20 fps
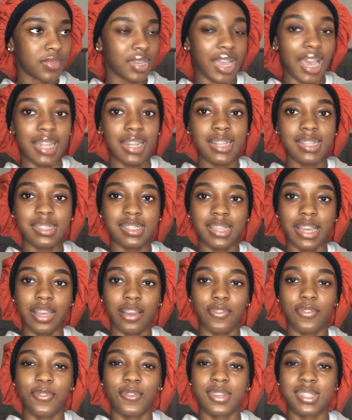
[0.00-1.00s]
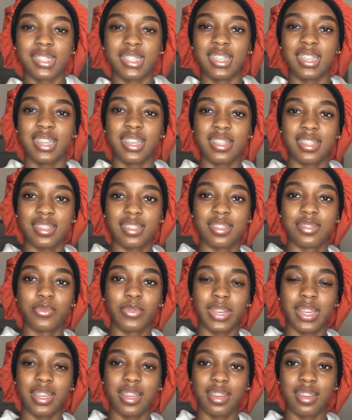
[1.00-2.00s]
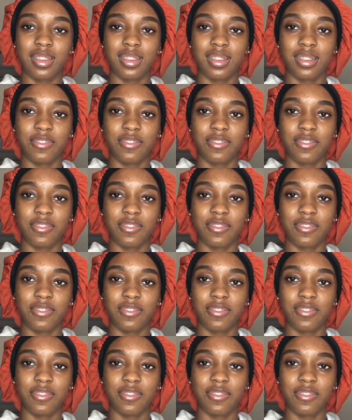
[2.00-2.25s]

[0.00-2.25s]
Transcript: I think it's like a 14-inch wig